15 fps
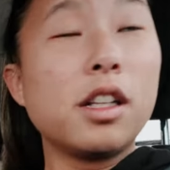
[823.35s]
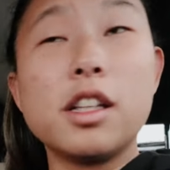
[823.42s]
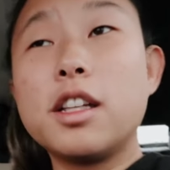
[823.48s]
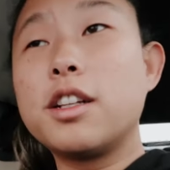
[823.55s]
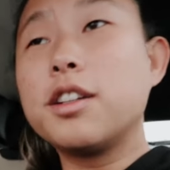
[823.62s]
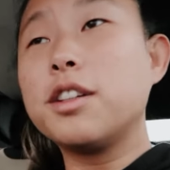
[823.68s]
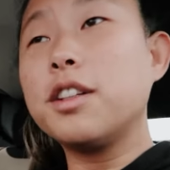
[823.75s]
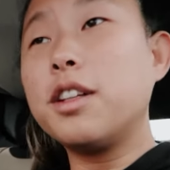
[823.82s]

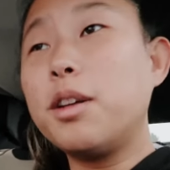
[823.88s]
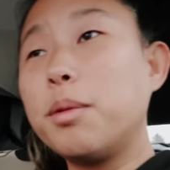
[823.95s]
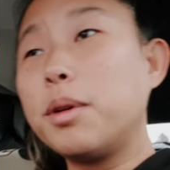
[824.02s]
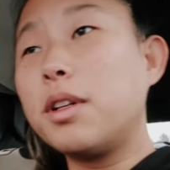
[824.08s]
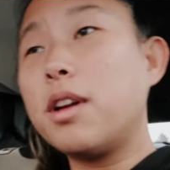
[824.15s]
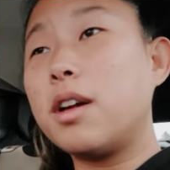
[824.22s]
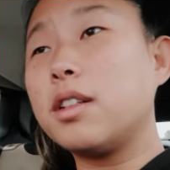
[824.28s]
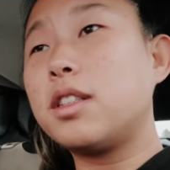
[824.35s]
literally would
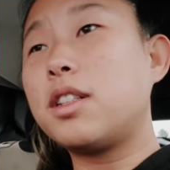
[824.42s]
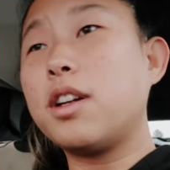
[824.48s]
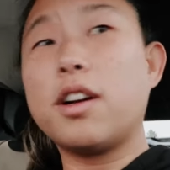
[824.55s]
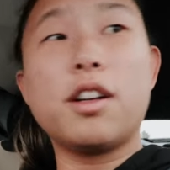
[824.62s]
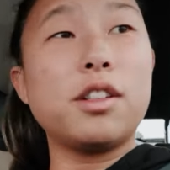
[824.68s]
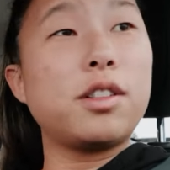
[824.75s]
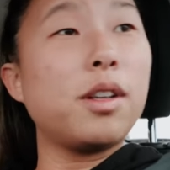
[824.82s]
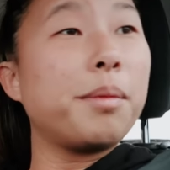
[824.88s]
not
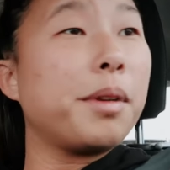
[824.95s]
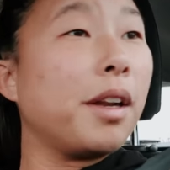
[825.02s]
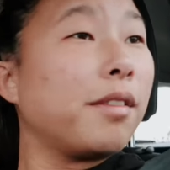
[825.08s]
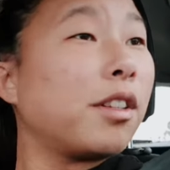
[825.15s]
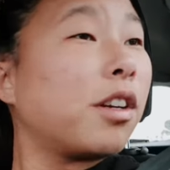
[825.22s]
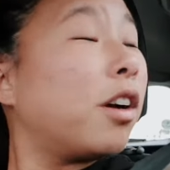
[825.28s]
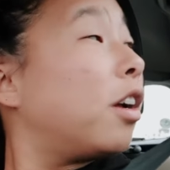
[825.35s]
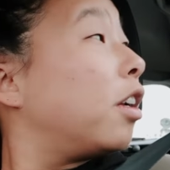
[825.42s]
start, so I'm gonna
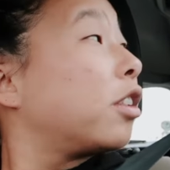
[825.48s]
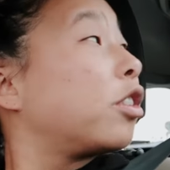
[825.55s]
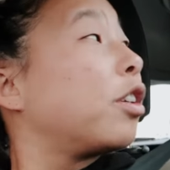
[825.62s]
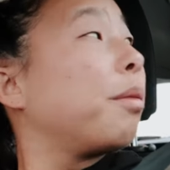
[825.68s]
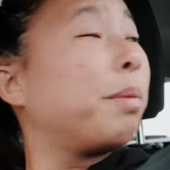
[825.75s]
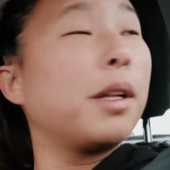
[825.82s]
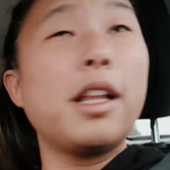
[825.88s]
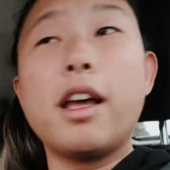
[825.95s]
have to call
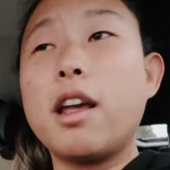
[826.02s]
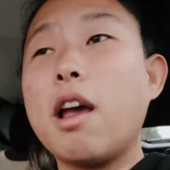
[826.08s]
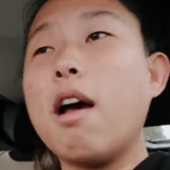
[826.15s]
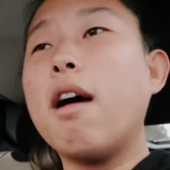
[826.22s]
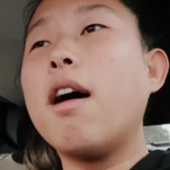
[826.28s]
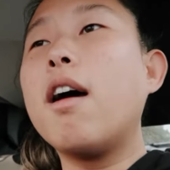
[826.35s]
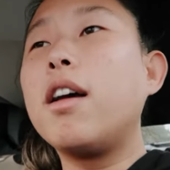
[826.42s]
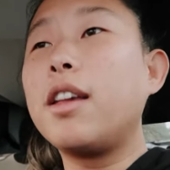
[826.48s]
Triple A
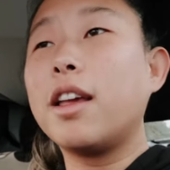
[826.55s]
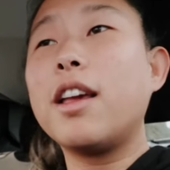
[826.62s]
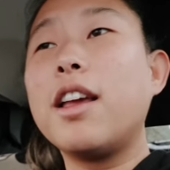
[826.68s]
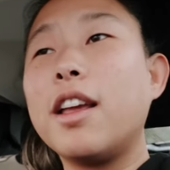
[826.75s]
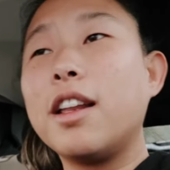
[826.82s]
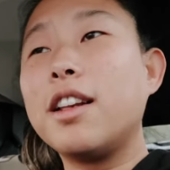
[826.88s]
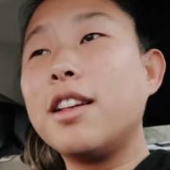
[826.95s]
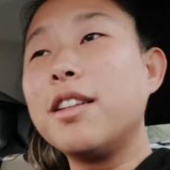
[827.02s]

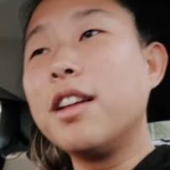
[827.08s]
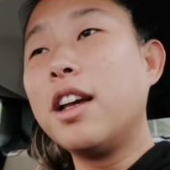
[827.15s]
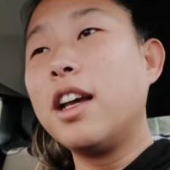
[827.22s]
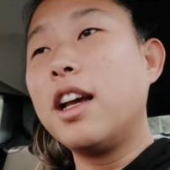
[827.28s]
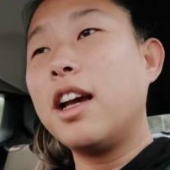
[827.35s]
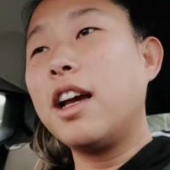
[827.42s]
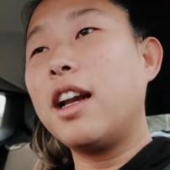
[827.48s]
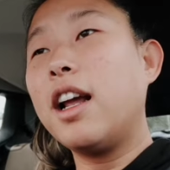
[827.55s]
again
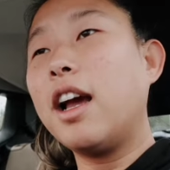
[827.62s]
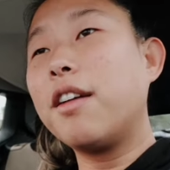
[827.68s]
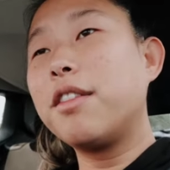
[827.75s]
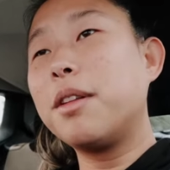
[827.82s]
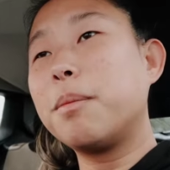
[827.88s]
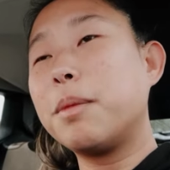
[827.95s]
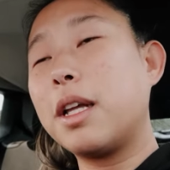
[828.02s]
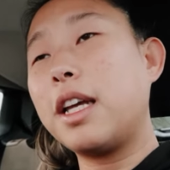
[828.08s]
and have
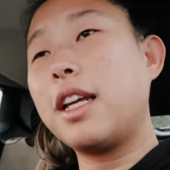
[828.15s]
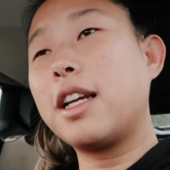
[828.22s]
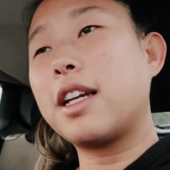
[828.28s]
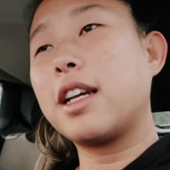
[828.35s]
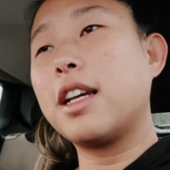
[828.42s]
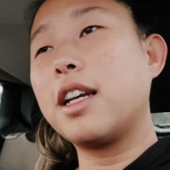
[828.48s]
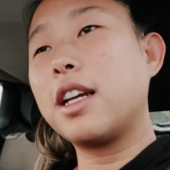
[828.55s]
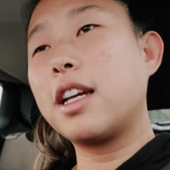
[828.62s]
them like
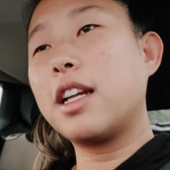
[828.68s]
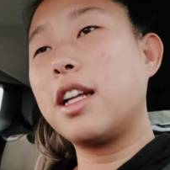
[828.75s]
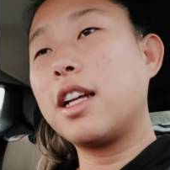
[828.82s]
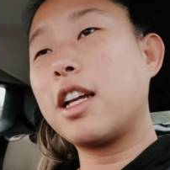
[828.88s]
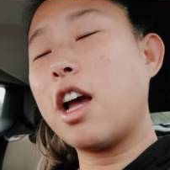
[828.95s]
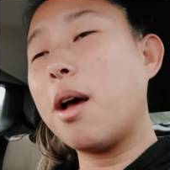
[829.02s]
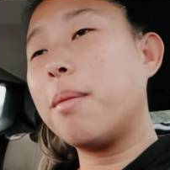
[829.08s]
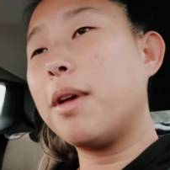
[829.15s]

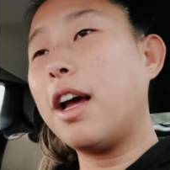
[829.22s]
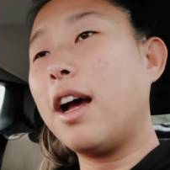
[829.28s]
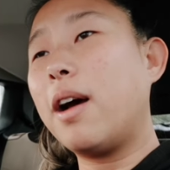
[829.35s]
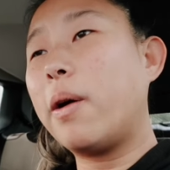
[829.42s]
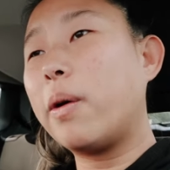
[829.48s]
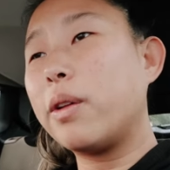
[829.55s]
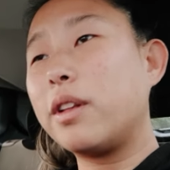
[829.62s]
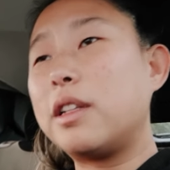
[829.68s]
come
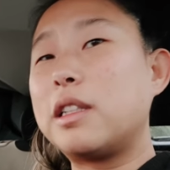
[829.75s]
out.